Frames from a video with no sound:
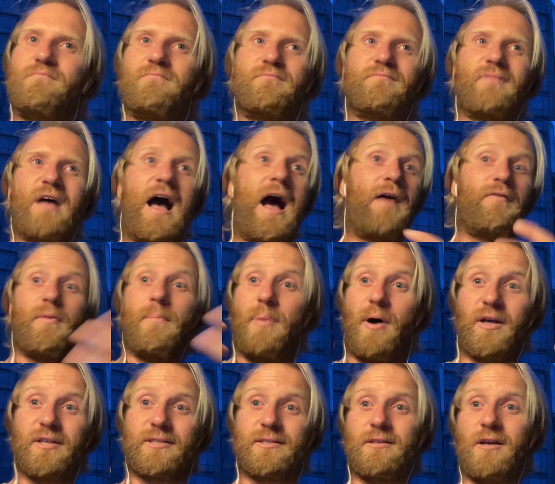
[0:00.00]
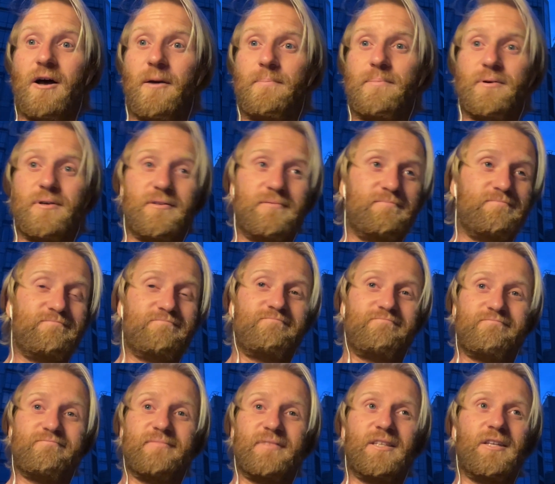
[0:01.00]
have a bust up and,
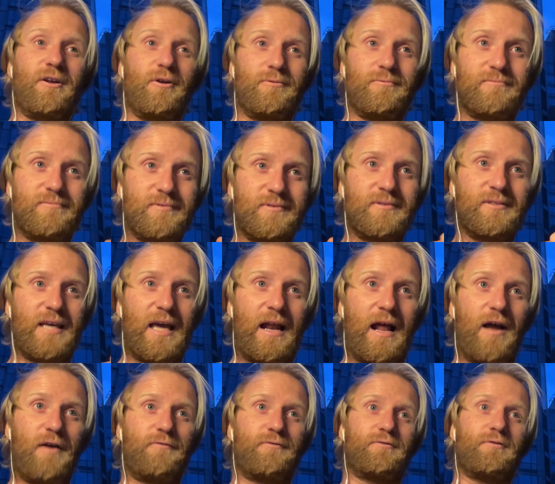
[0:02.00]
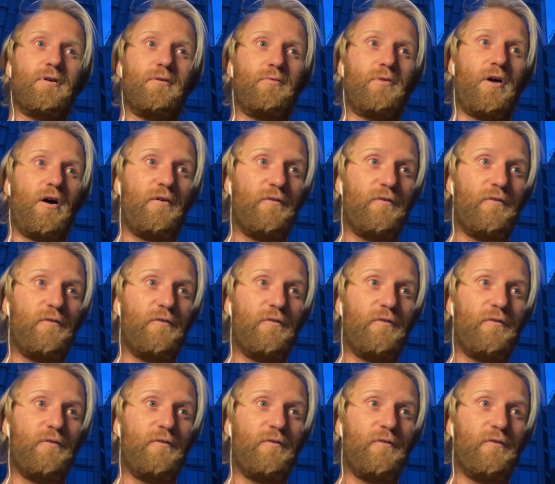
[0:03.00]
get after it with our